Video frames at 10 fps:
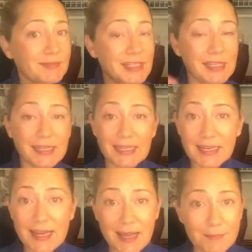clean
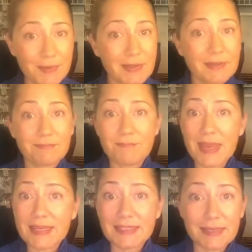it up,
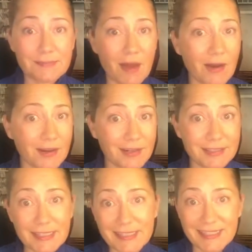make some
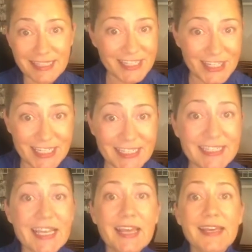hard
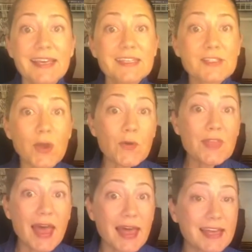decisions so
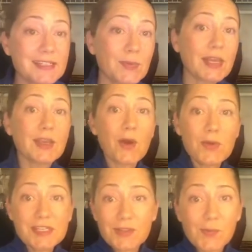that when I go
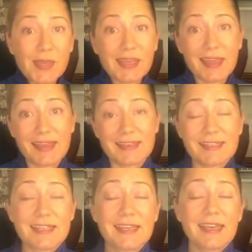into the
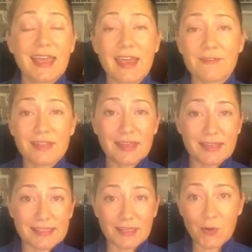weekend,
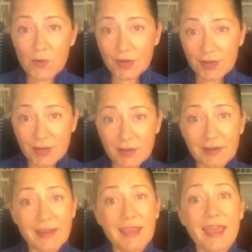everything is in order
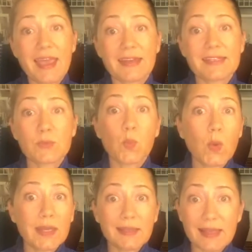and it's
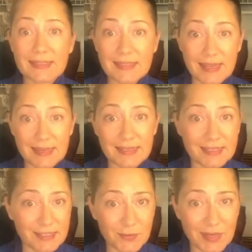one less thing to
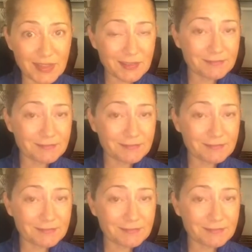deal with.